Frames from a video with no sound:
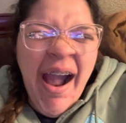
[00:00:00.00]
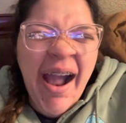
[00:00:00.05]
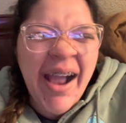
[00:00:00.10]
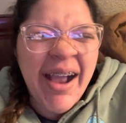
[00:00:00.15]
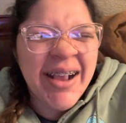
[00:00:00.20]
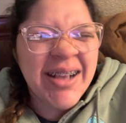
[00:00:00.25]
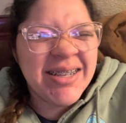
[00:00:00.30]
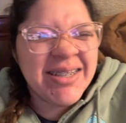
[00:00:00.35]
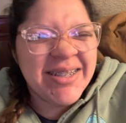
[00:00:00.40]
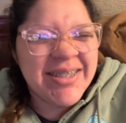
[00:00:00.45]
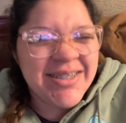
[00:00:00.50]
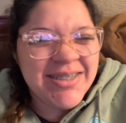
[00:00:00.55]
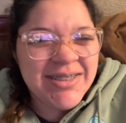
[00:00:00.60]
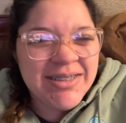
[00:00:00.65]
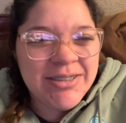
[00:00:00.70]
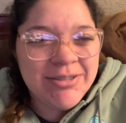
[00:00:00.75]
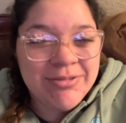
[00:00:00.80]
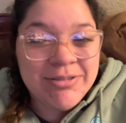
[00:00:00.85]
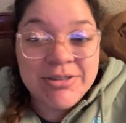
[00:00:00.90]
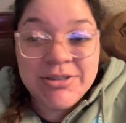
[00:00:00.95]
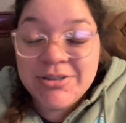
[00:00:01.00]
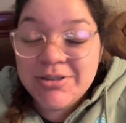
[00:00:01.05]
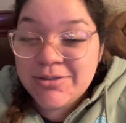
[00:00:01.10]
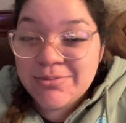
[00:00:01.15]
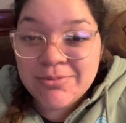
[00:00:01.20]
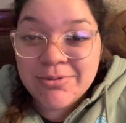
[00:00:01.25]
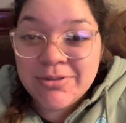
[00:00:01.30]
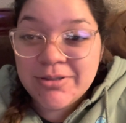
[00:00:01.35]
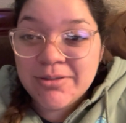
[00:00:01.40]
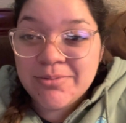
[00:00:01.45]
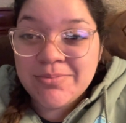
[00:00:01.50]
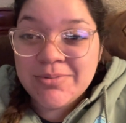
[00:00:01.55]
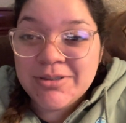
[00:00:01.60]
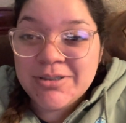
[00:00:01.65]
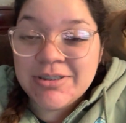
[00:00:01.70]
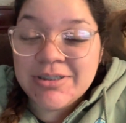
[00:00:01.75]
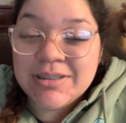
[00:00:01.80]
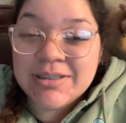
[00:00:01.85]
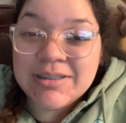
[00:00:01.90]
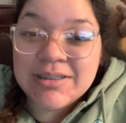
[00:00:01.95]
We just woke up, as
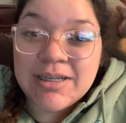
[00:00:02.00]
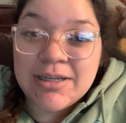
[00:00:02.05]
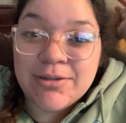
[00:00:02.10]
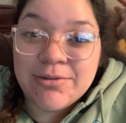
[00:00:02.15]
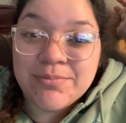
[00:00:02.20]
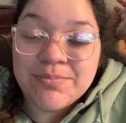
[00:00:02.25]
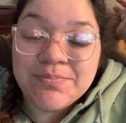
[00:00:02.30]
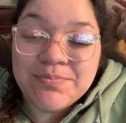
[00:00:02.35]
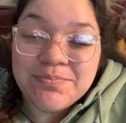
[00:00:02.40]
you can tell.